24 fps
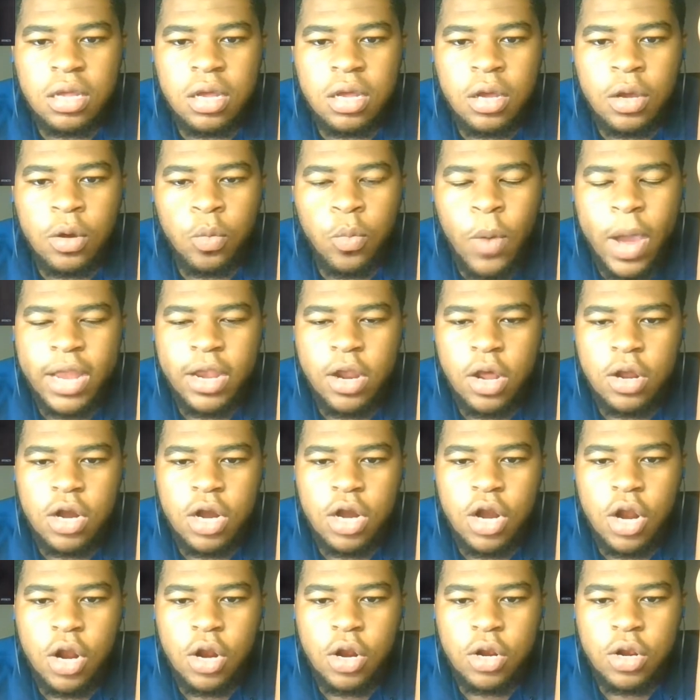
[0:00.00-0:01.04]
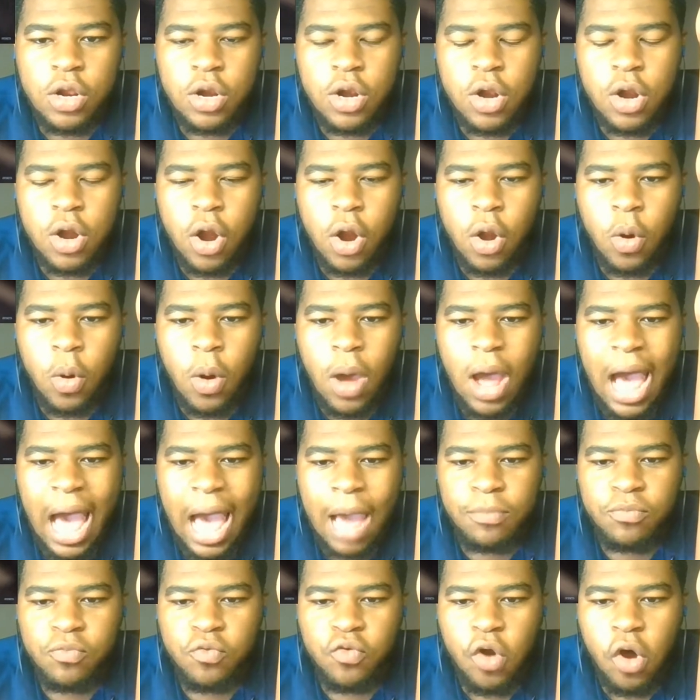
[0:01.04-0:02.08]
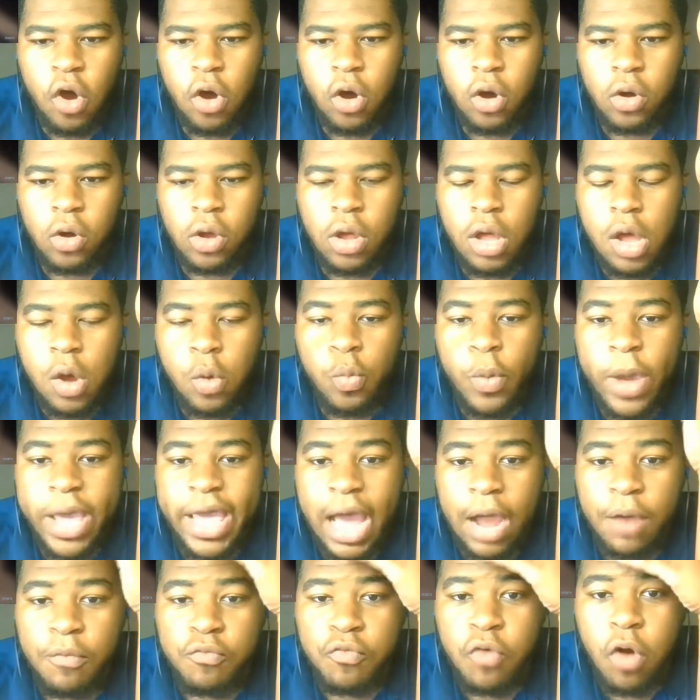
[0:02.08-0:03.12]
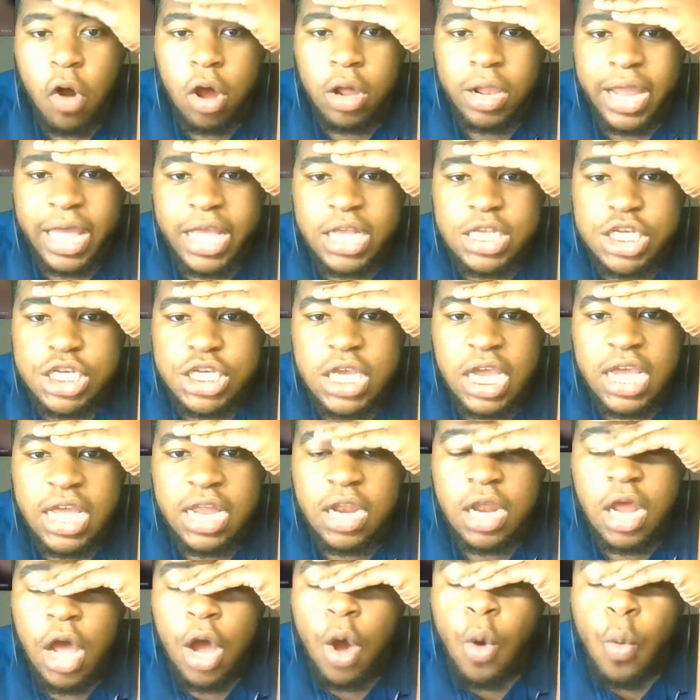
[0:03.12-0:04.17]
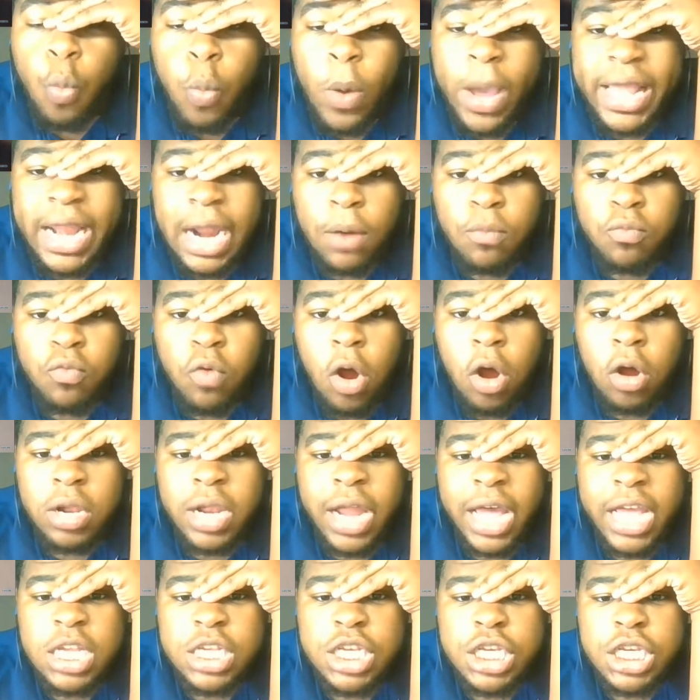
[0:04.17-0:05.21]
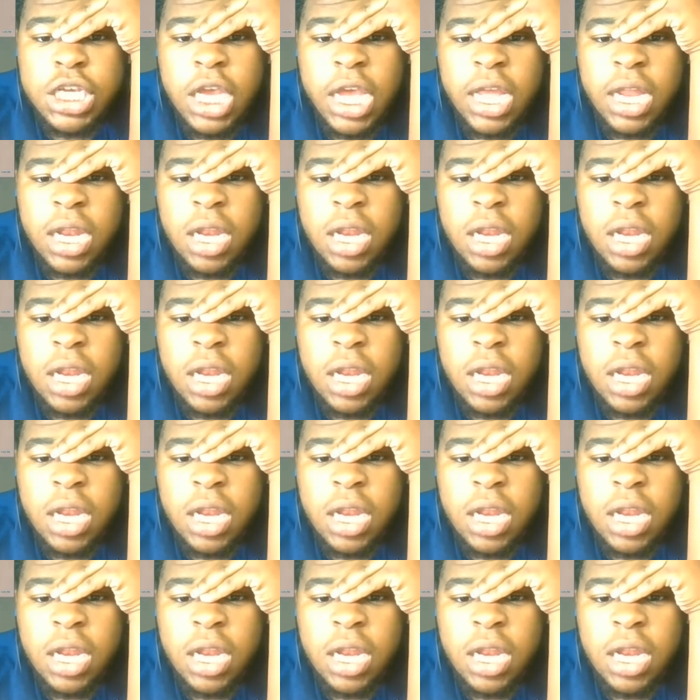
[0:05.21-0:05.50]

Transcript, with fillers: Wait, no, no, no, no, no, no, no. I'm wrong. Wait, I'm wrong like shit. Wait, I'm wrong like shit.